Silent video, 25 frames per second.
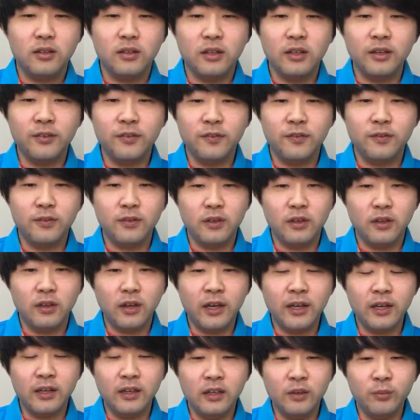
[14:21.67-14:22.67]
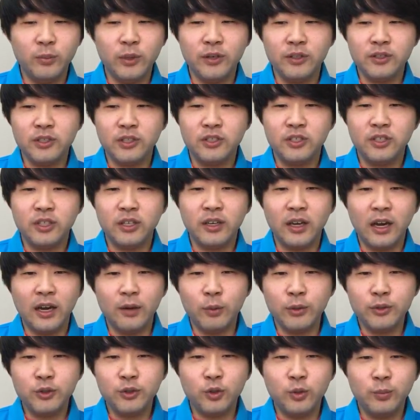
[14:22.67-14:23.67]
If I get emails that say, I
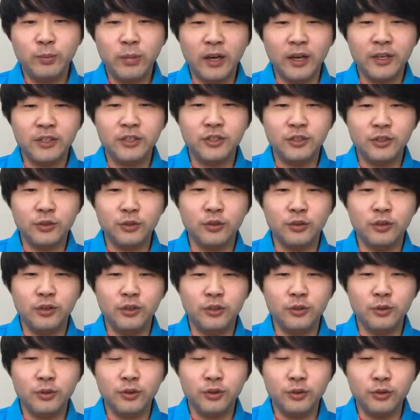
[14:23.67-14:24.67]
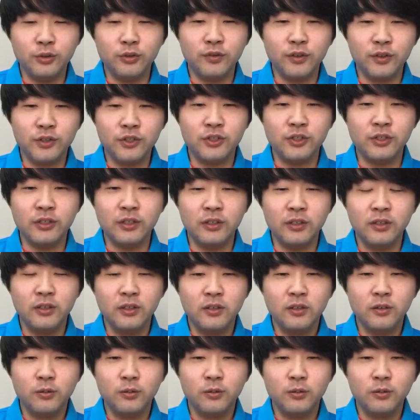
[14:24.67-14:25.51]
want to apply to your university,